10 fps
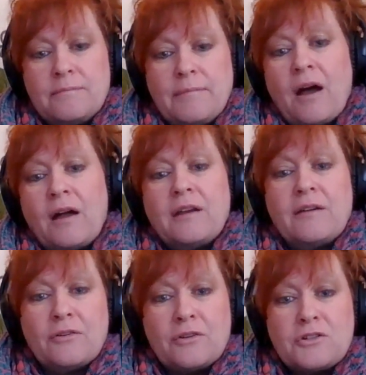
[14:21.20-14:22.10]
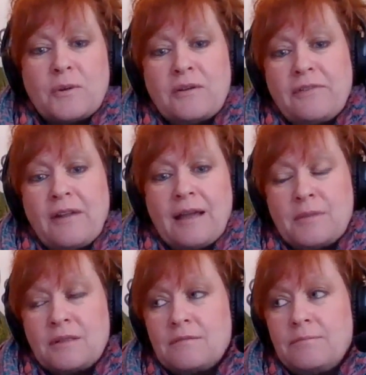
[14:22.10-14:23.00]
partner or your twin flame
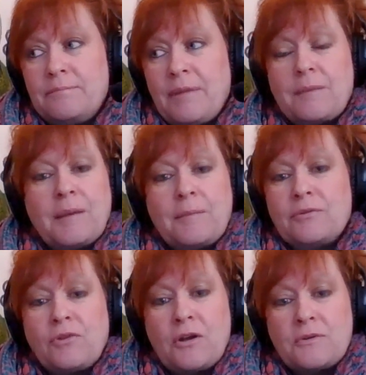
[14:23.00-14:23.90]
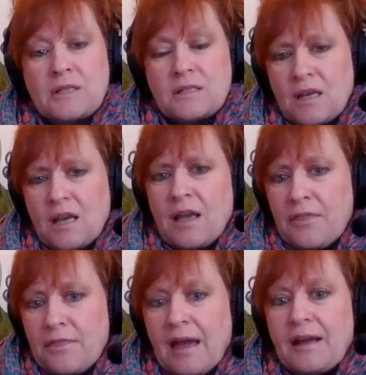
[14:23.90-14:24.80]
and buying people roses.
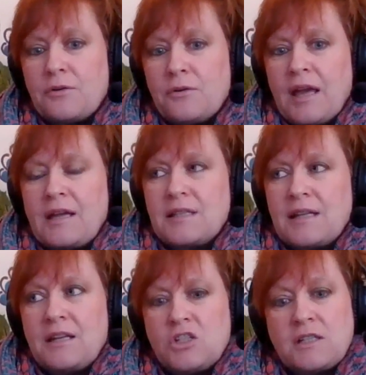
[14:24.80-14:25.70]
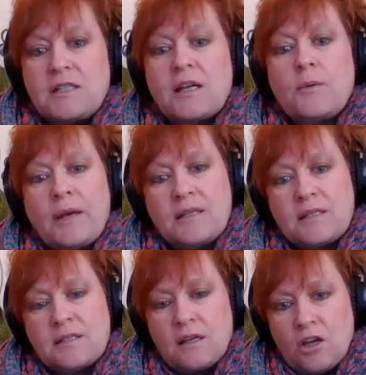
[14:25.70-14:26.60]
That creates an energetic when
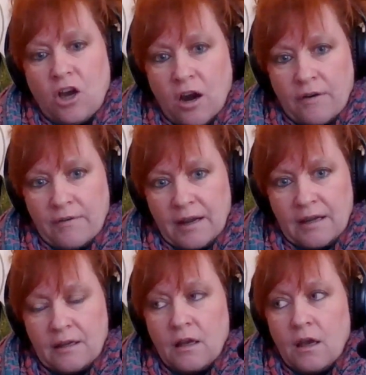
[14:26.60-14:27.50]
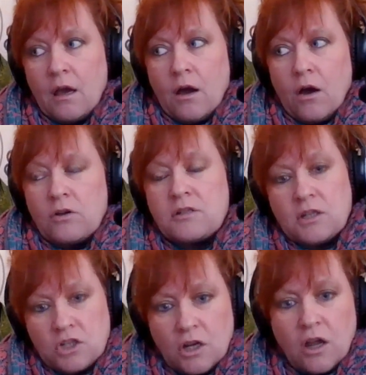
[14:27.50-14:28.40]
it's occurring on
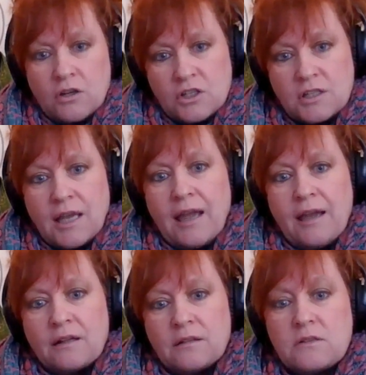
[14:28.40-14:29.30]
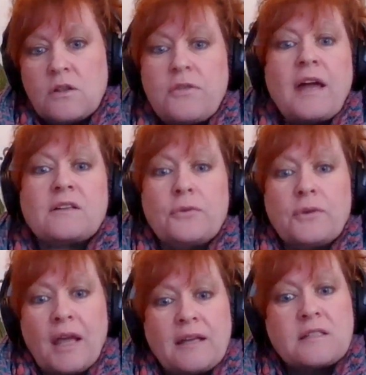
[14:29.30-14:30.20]
such a large scale. So that
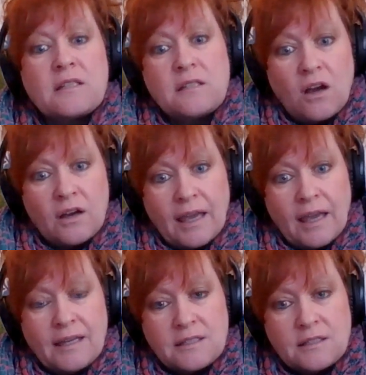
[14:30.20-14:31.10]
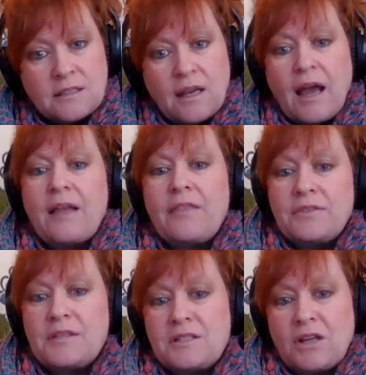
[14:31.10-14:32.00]
creates a Stargate, and
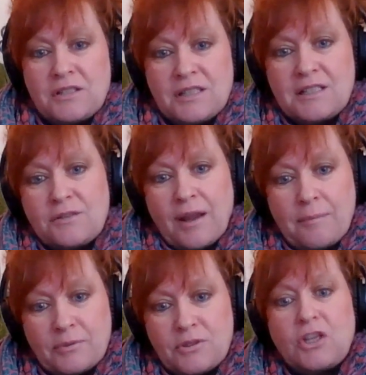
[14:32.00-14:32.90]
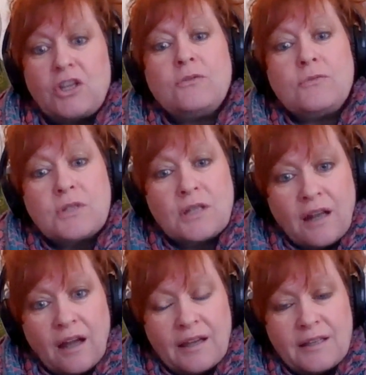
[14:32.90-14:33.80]
the starseeds are able to
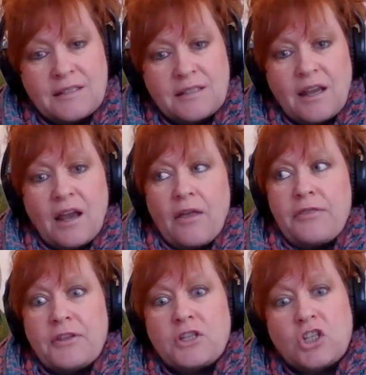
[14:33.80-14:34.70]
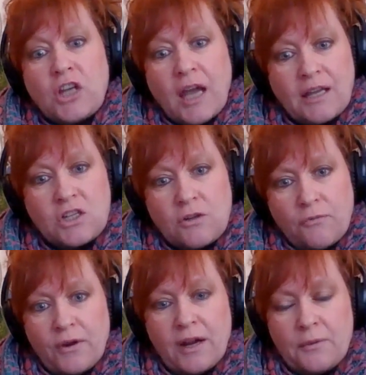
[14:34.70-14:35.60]
utilize the change in
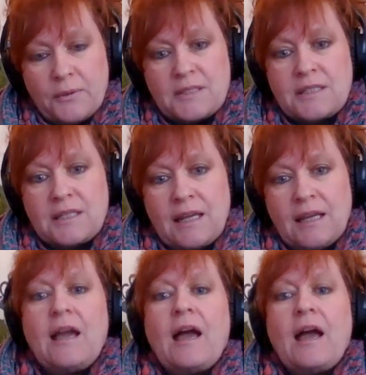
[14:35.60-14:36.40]
frequency